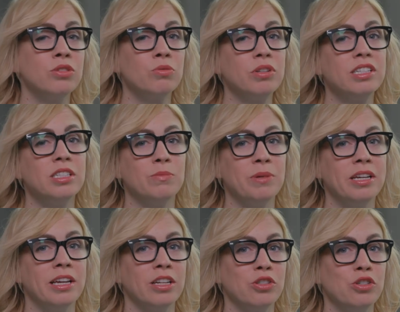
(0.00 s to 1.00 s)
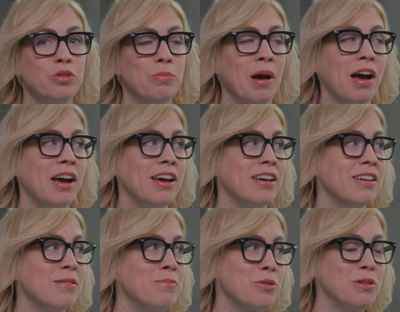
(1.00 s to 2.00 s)
is really speaking to my
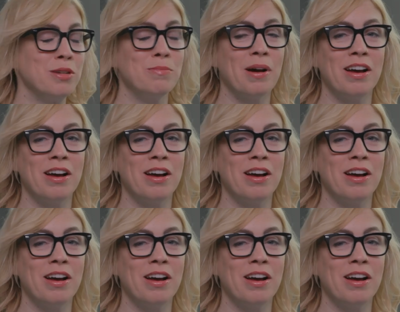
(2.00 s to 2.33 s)
marine